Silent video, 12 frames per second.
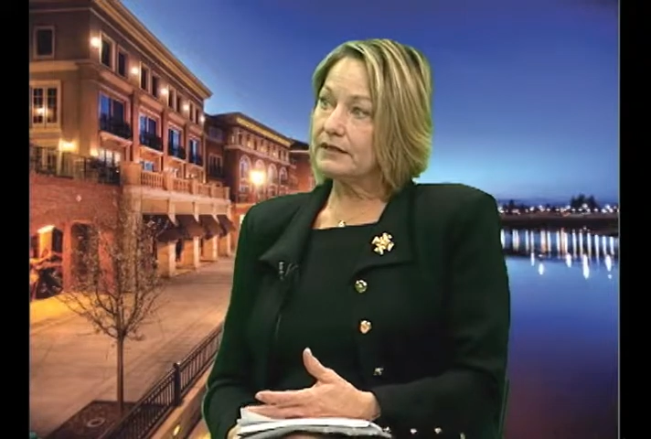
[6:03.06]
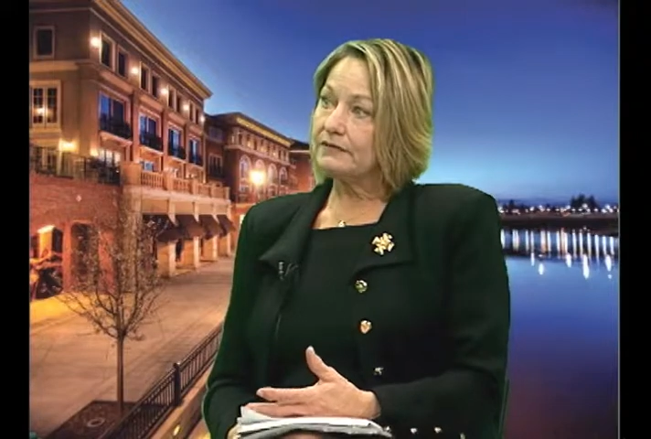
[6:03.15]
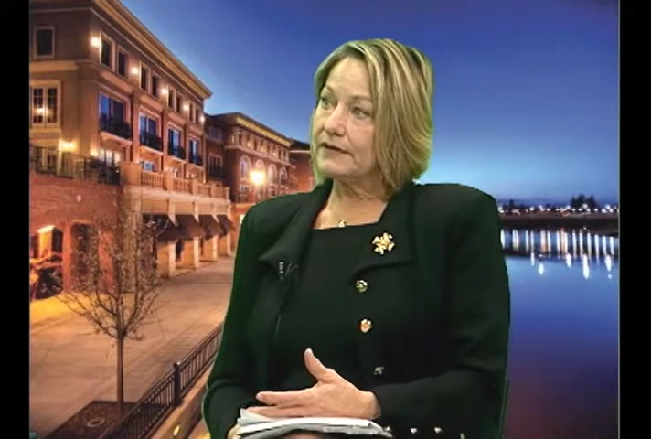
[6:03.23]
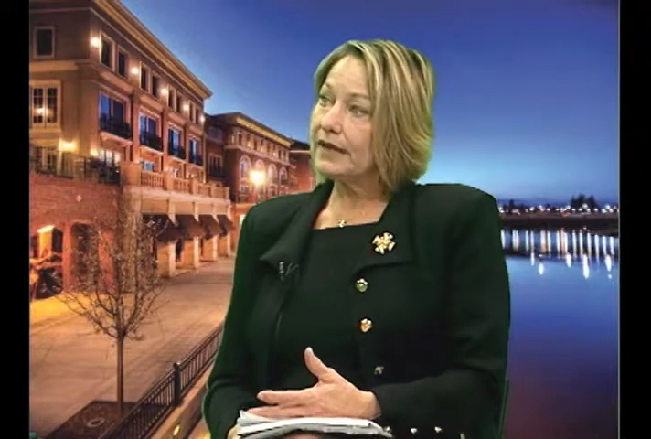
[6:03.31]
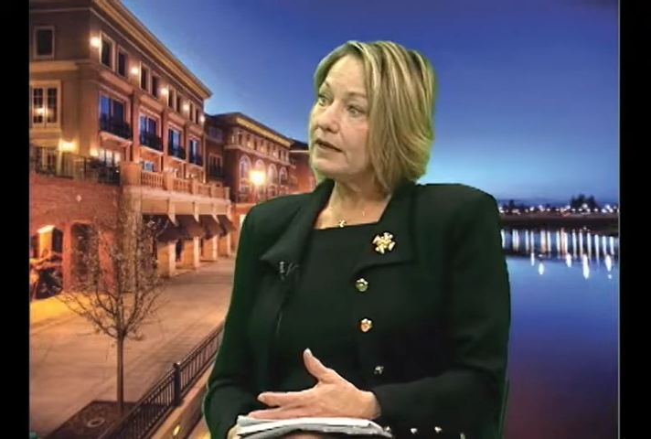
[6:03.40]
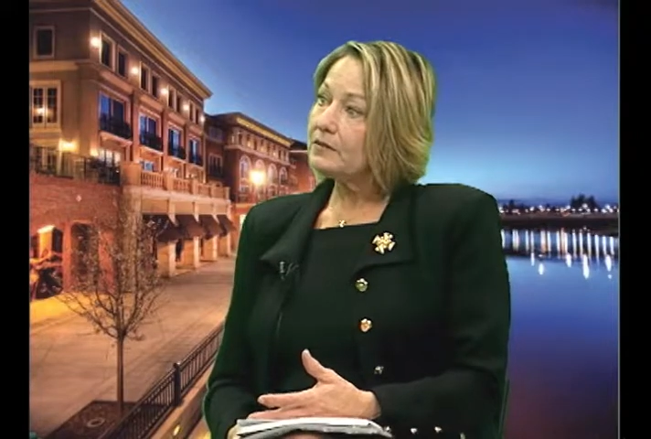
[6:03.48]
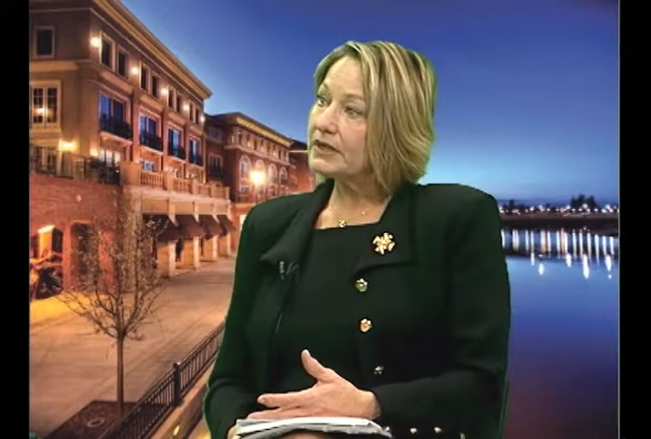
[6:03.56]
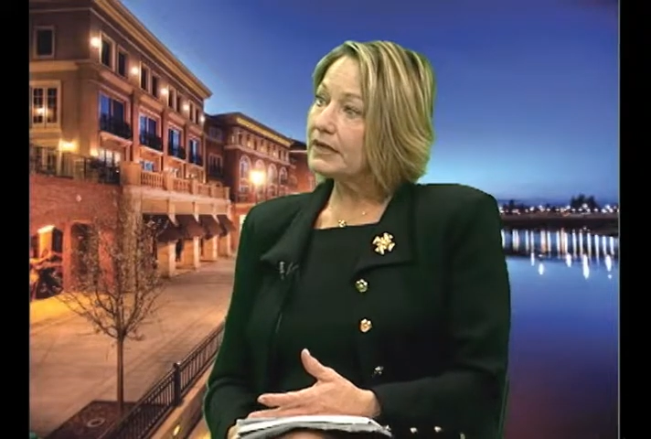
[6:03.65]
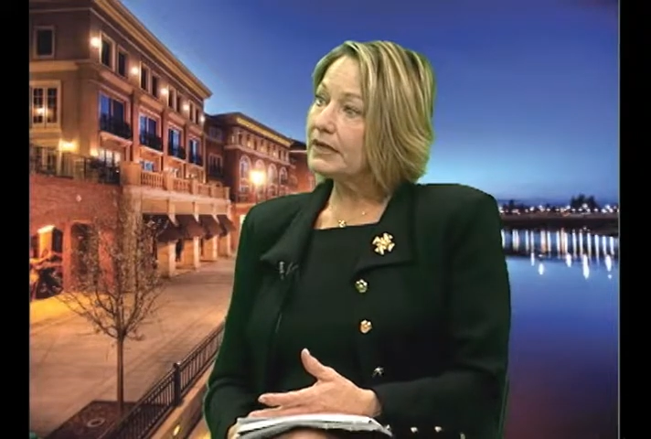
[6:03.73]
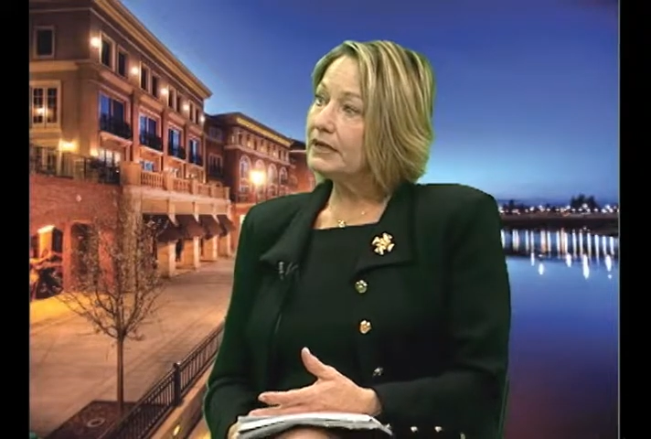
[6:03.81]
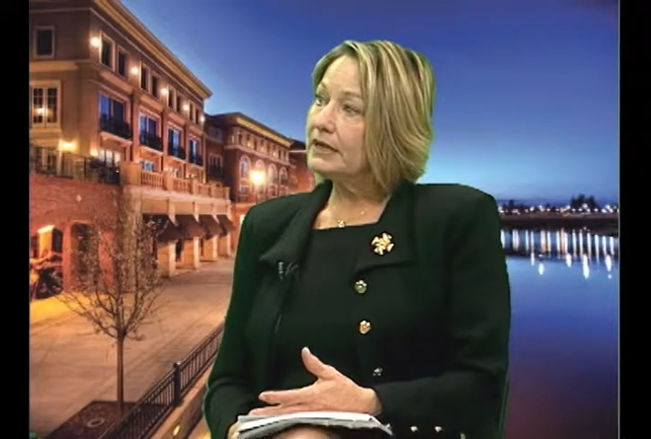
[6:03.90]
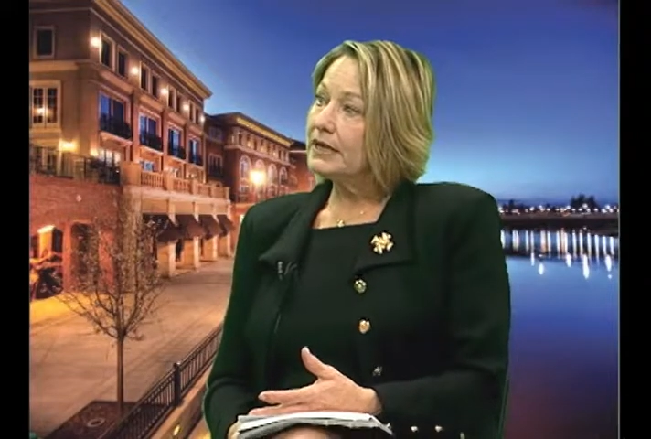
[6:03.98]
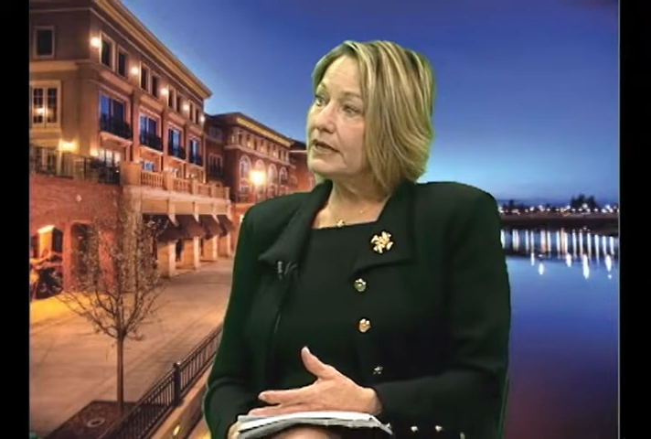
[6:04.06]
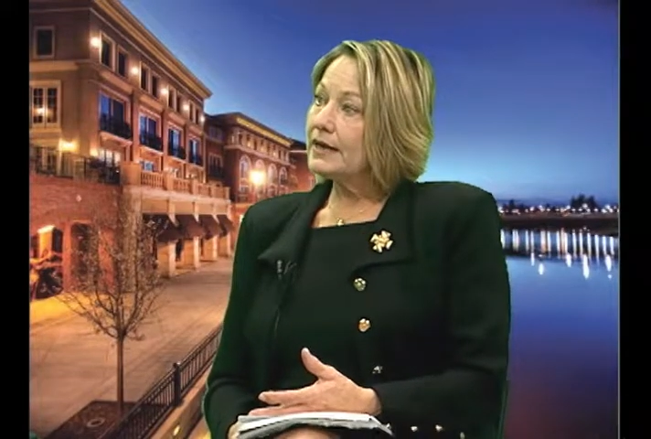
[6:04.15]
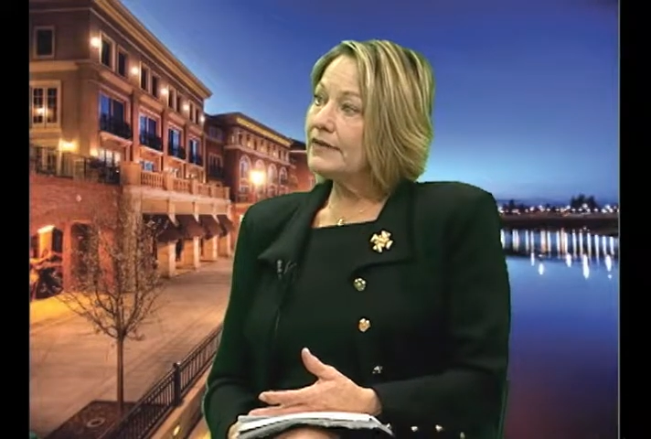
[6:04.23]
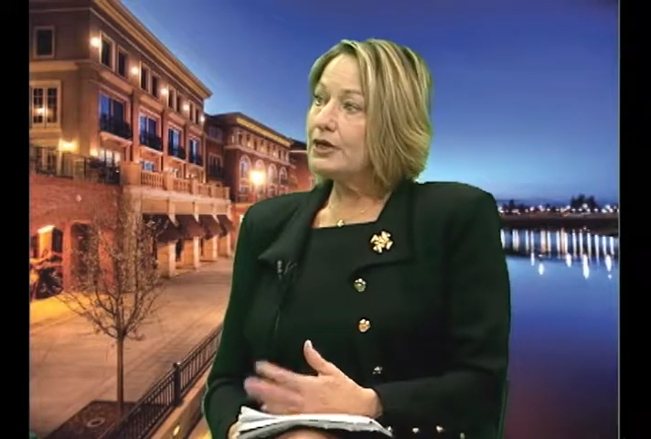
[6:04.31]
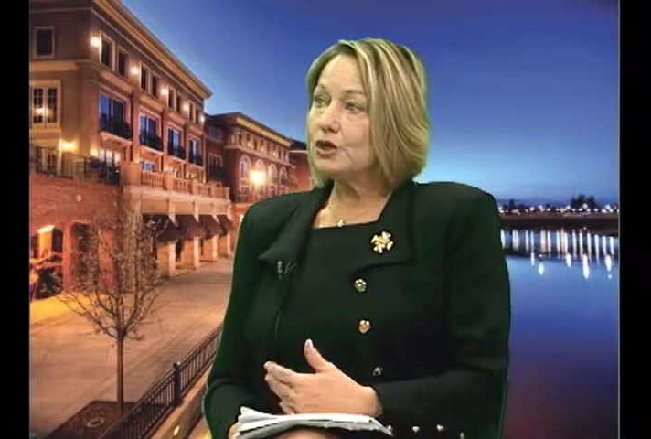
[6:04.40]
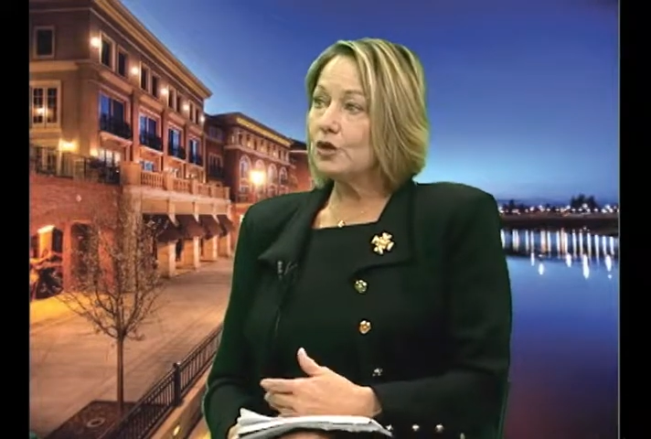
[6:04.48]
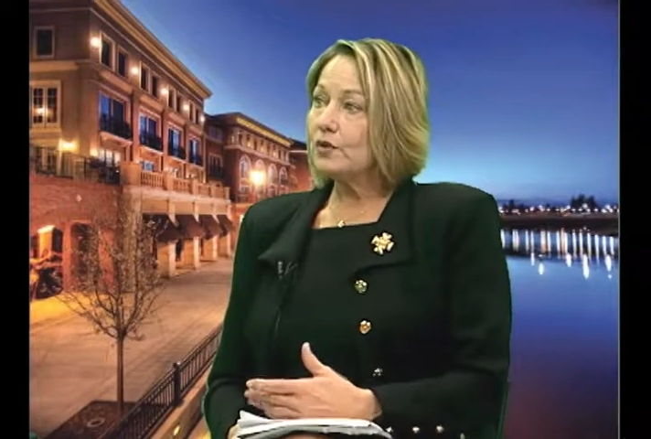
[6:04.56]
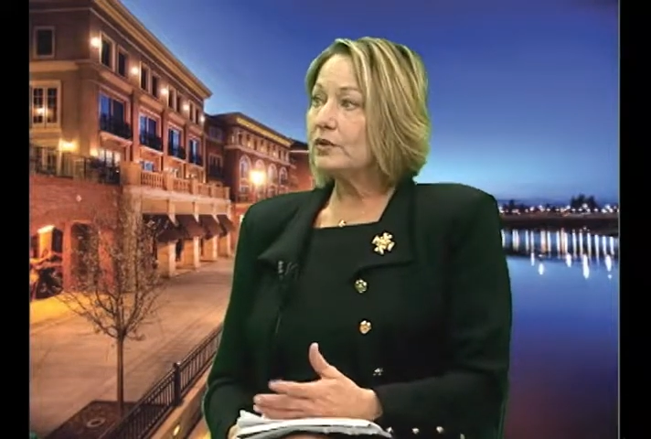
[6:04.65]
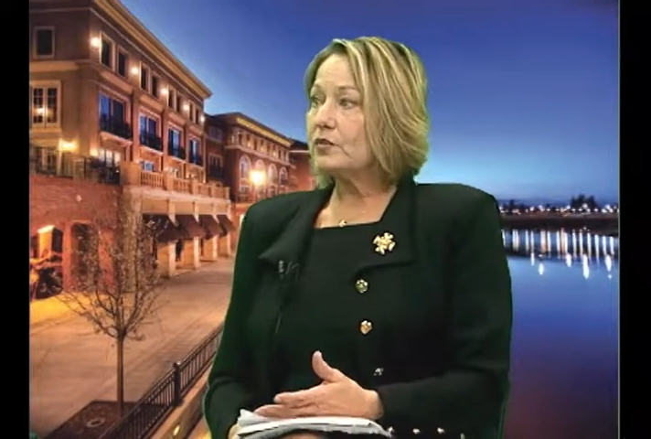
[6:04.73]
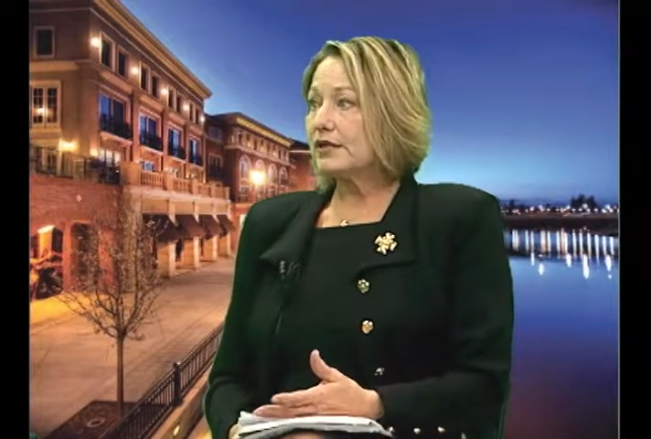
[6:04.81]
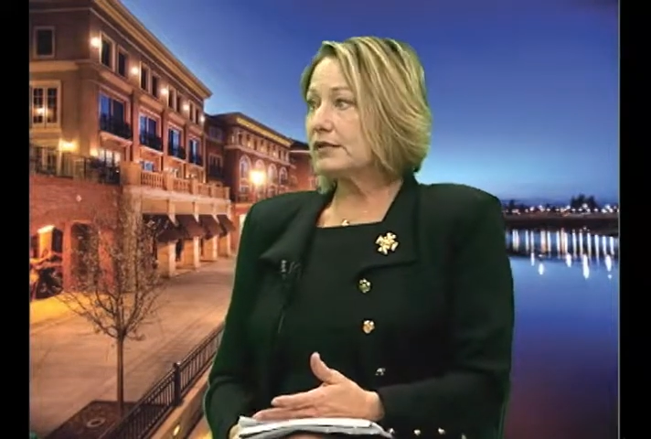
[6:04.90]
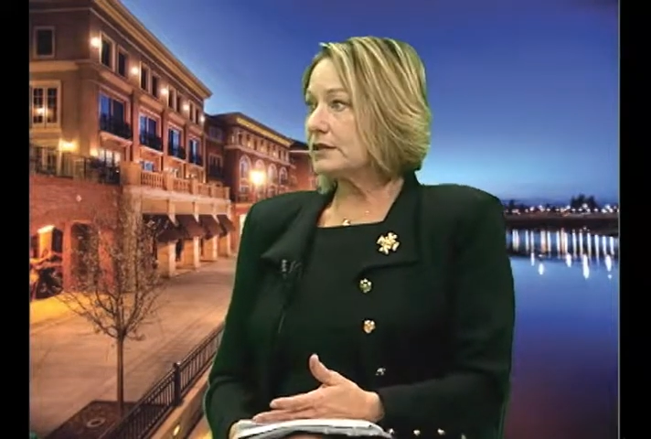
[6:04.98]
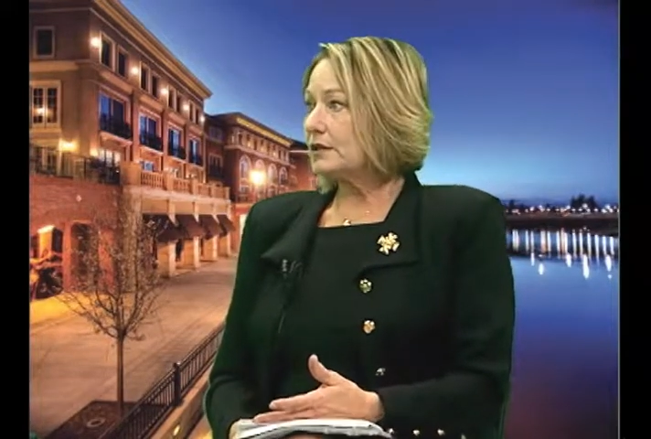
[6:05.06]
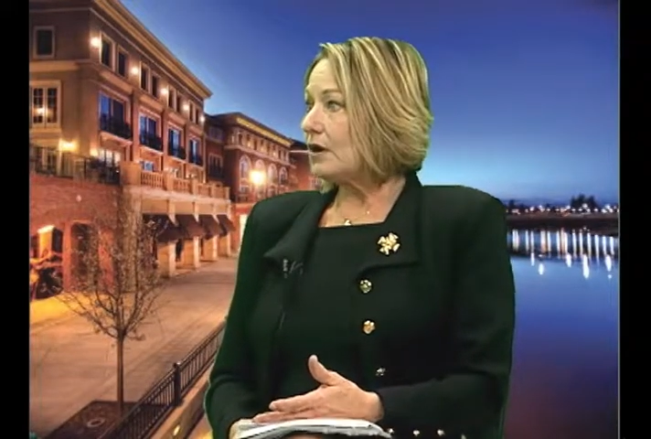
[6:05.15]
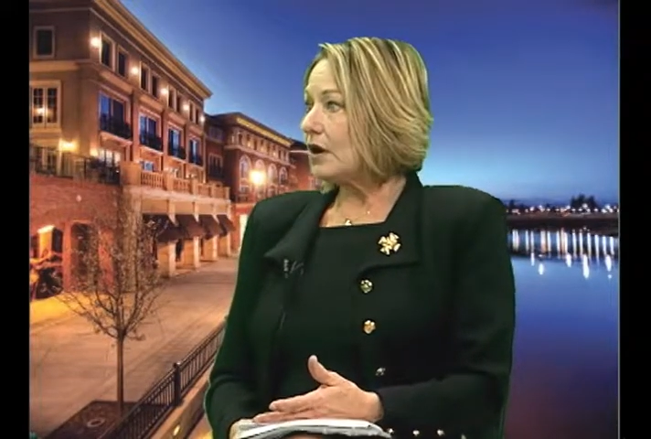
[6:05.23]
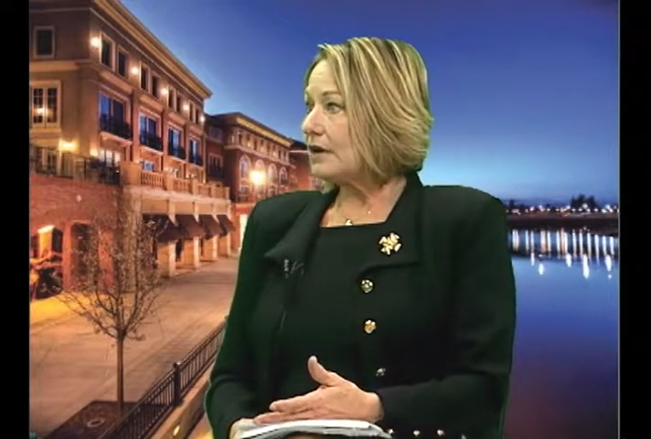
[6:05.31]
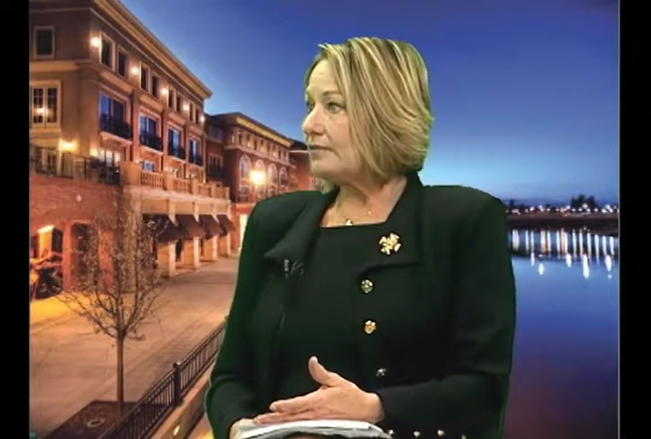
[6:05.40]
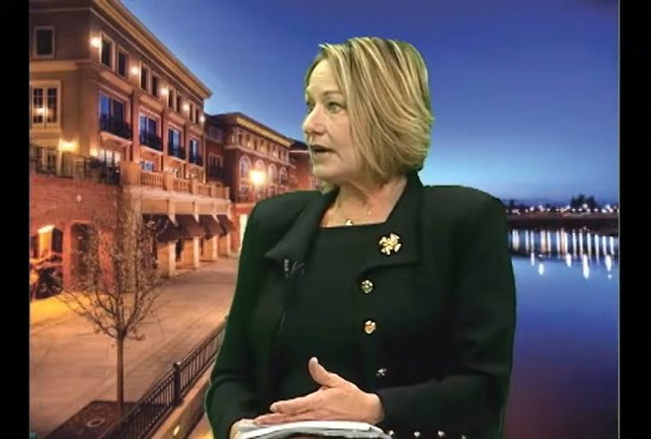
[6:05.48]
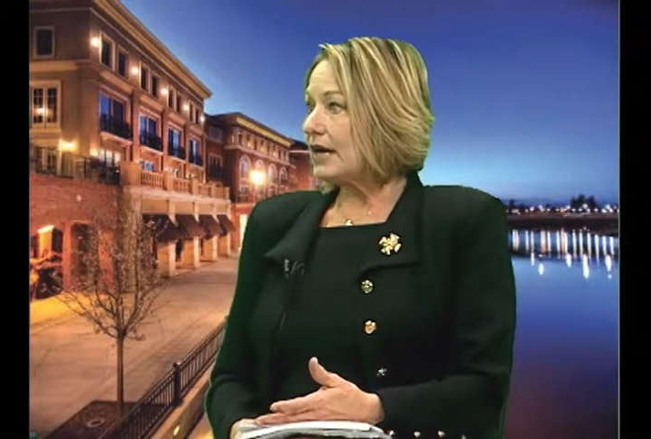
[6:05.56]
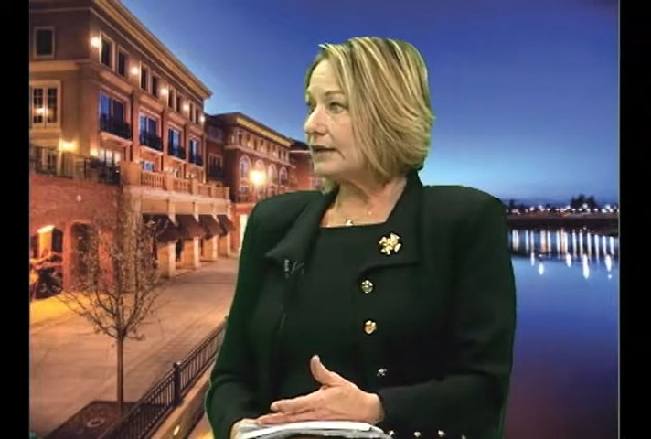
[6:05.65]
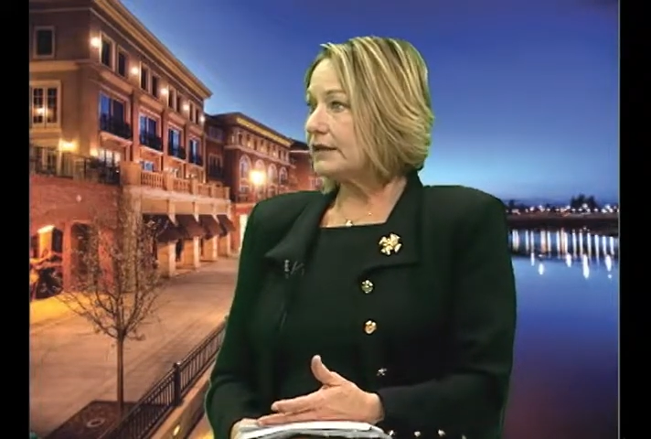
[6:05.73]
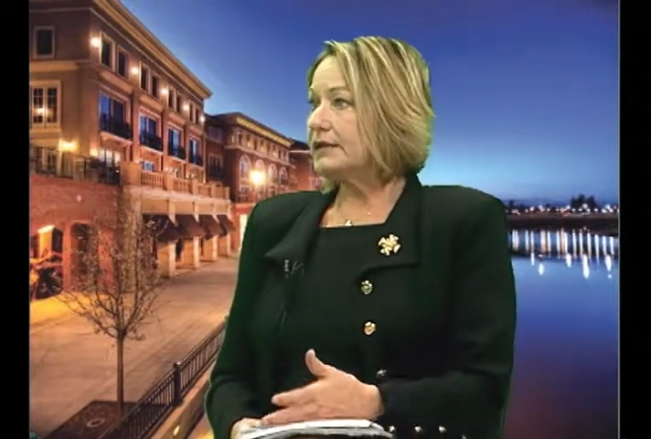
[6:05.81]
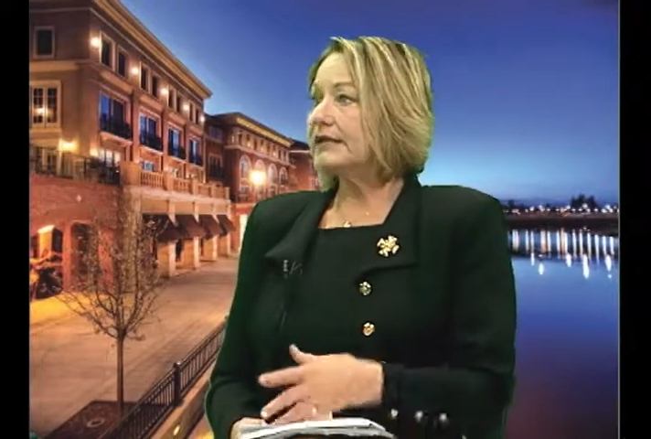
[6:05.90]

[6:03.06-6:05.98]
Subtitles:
the family that no one wants to talk about it.